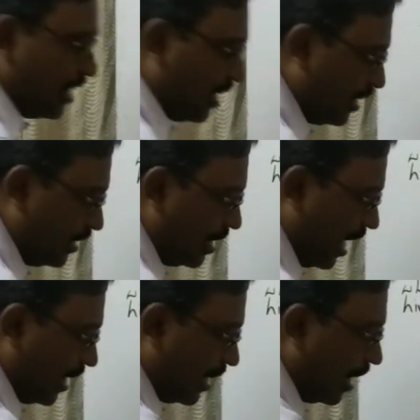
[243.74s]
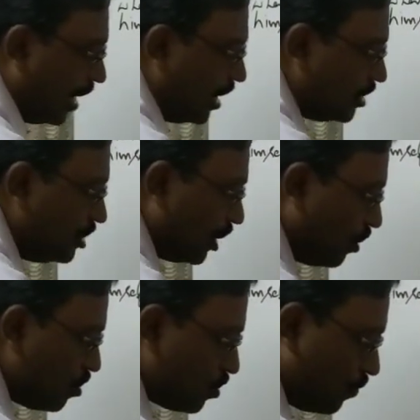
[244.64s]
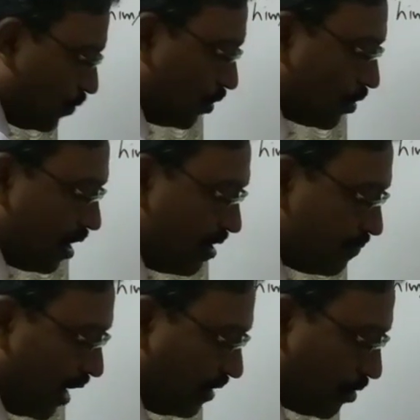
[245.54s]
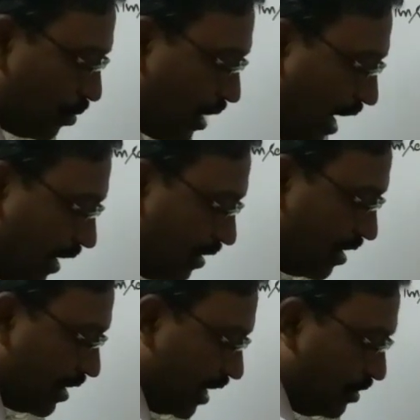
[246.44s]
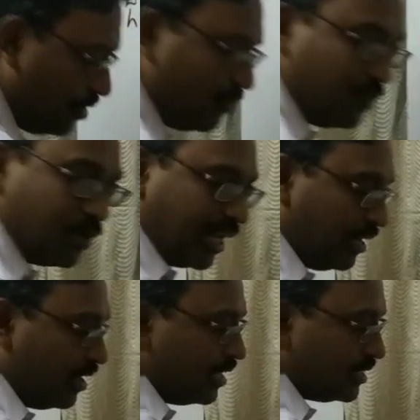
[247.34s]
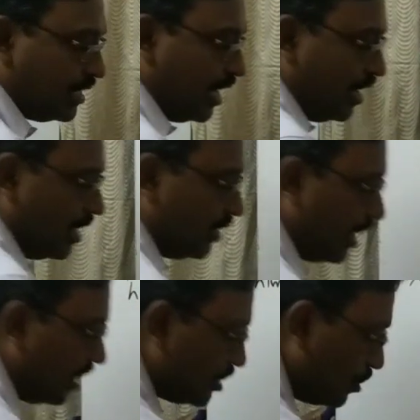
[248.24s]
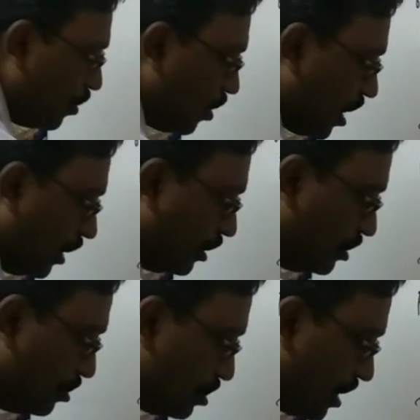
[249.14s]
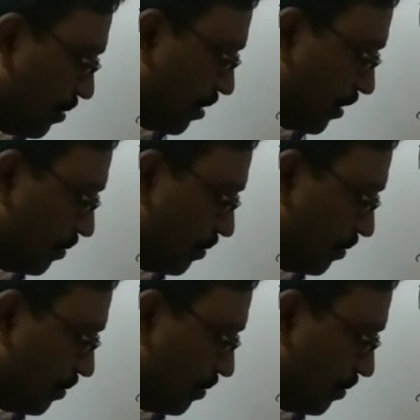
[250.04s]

taken like 0 to 4, 5 to 9, 10 to 14. See, there is no continuation